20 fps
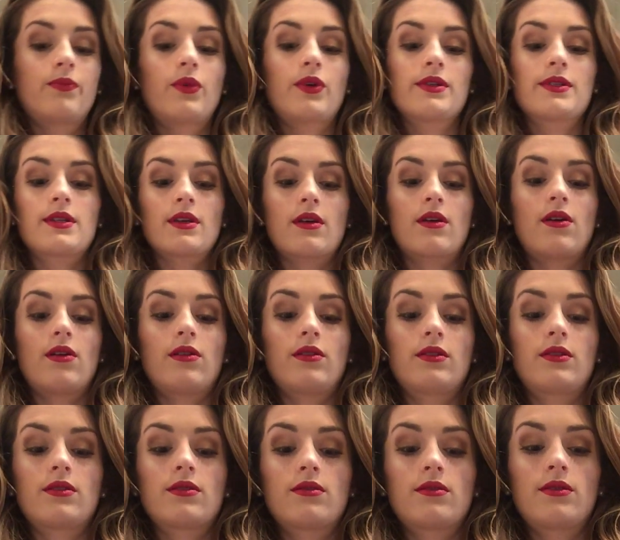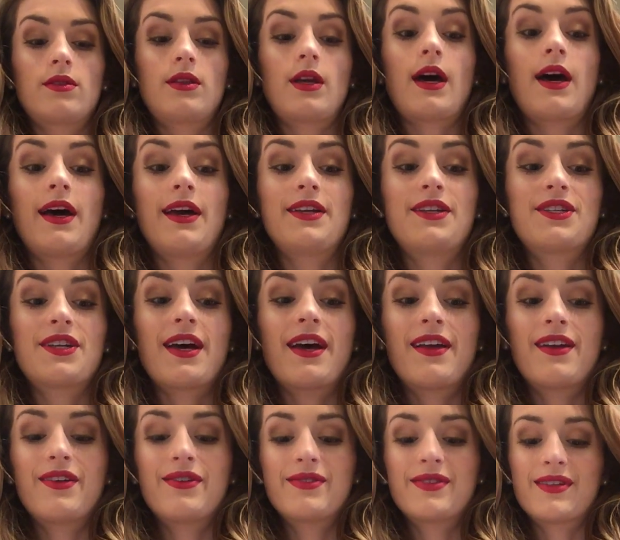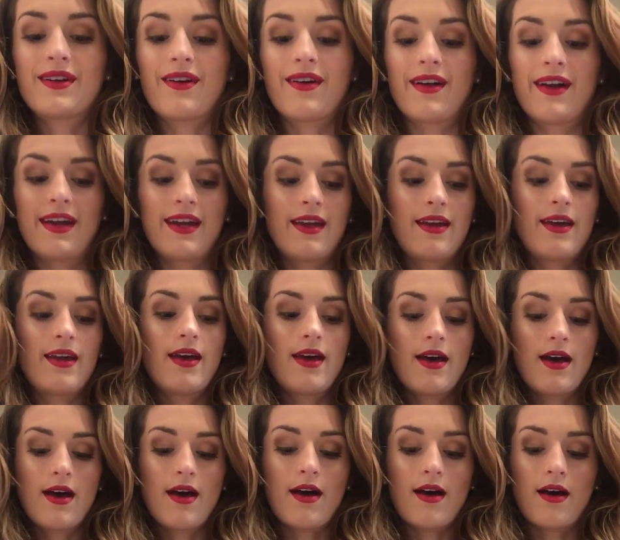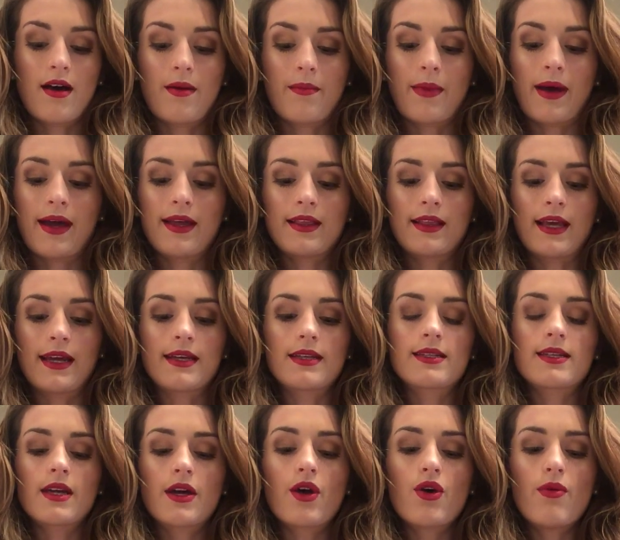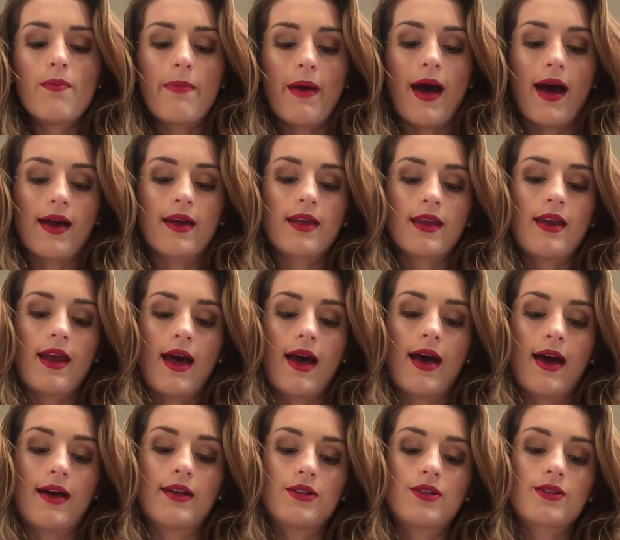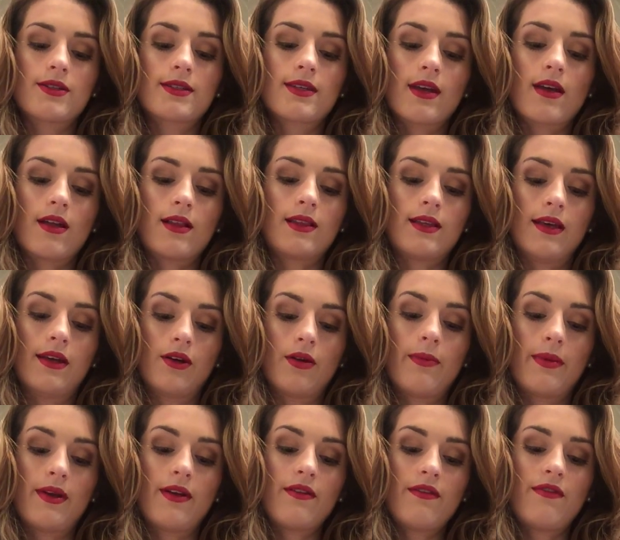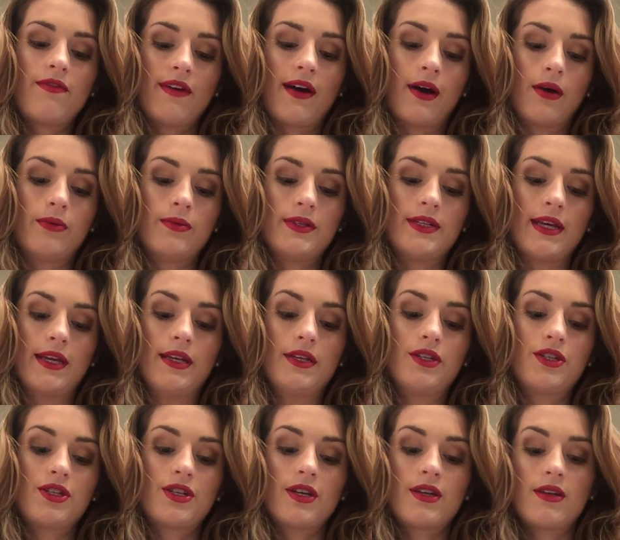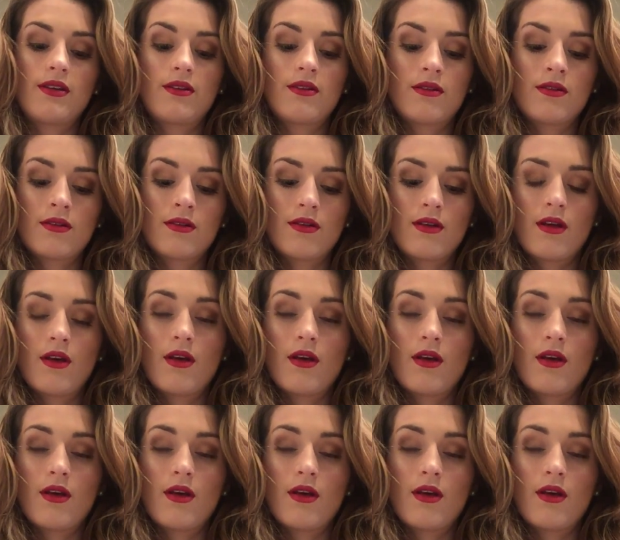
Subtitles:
what is it called? The eyeshadow, sorry. I like to go back and add just like a little bit of foundation,